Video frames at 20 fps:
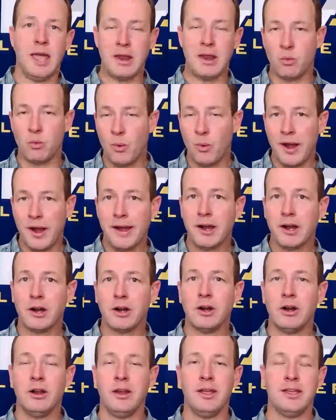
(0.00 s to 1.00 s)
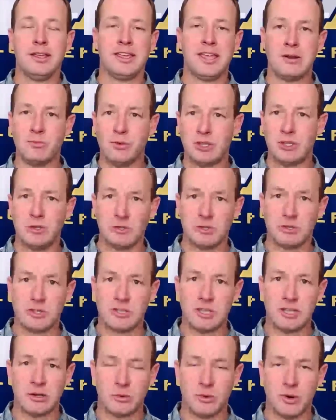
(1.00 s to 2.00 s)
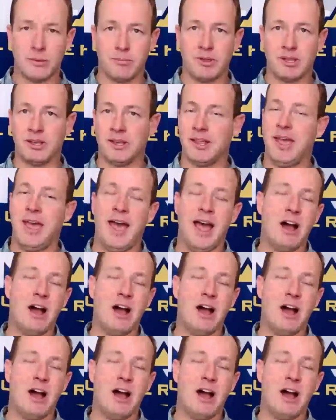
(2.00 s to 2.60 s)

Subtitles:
and where can we use the equipment?